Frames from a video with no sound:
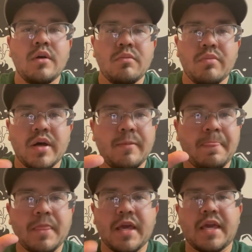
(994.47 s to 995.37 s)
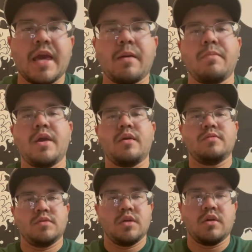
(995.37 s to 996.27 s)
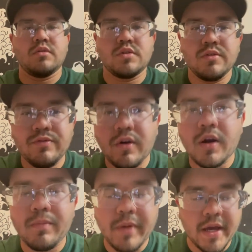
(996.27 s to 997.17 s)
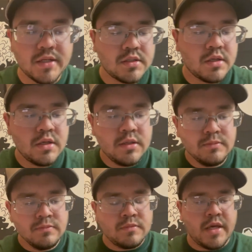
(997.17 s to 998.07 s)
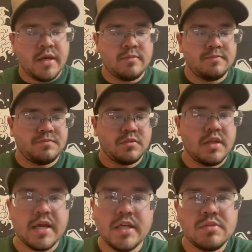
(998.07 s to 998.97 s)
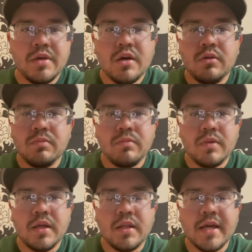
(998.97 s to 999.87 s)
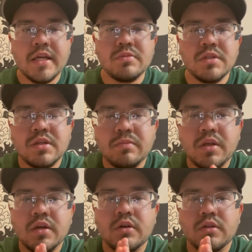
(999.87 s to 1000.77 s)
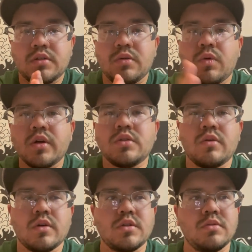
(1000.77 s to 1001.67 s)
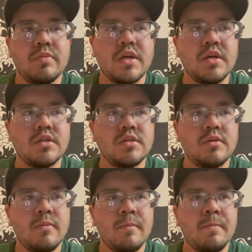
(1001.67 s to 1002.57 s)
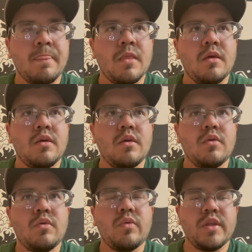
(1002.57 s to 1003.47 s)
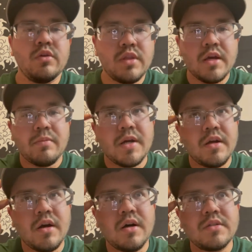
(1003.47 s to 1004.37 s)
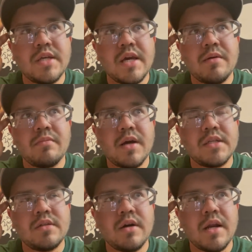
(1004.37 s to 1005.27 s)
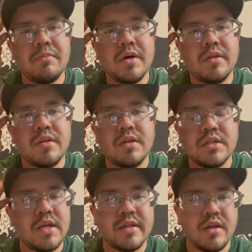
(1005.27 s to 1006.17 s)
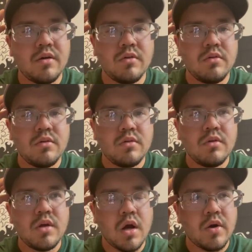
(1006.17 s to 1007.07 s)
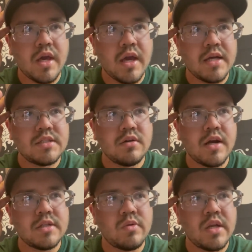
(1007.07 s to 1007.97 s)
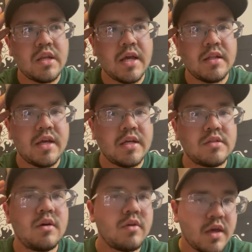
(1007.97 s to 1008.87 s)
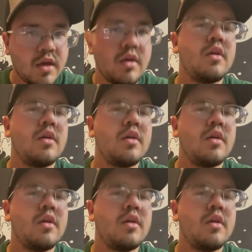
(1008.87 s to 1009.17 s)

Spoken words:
But it can't be, too far past. And that gives me hope, and that gives me something to work towards, because when you think about it, oh, damn, I still got a month. It's like, no. Okay, I still got 29 days. Okay.